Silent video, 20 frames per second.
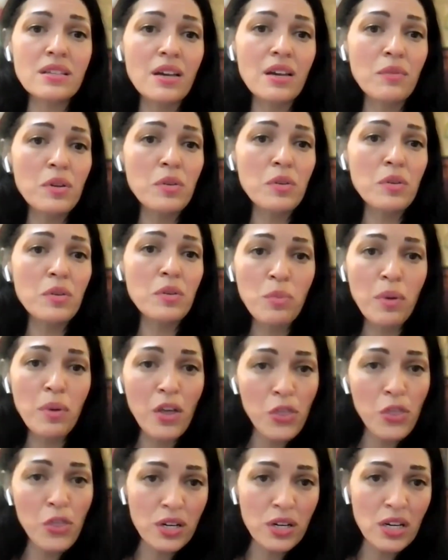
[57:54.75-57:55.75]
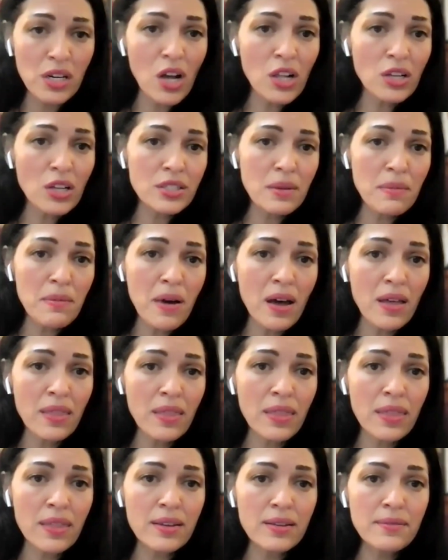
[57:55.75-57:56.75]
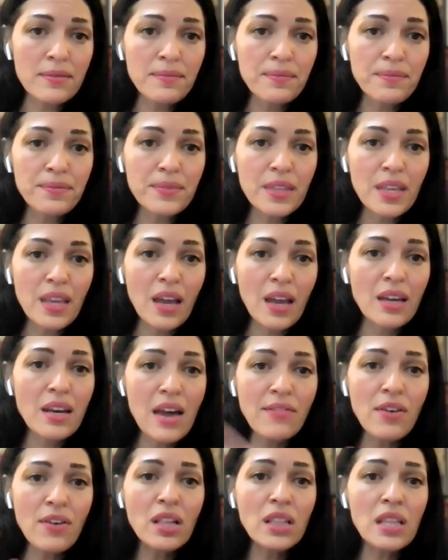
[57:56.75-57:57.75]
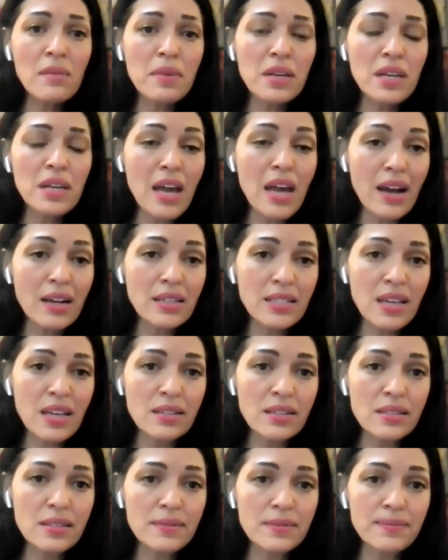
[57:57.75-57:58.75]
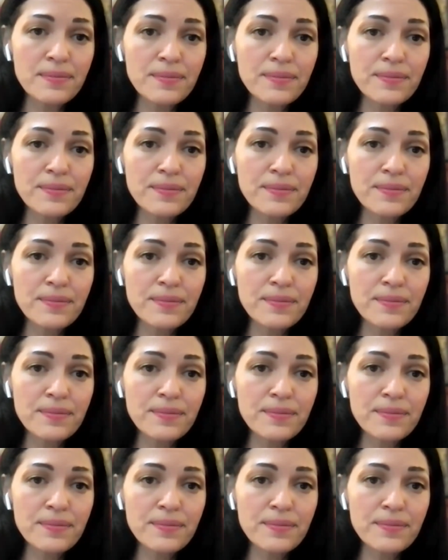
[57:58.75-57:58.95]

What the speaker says: I would rather pay $30 a month and have unlimited access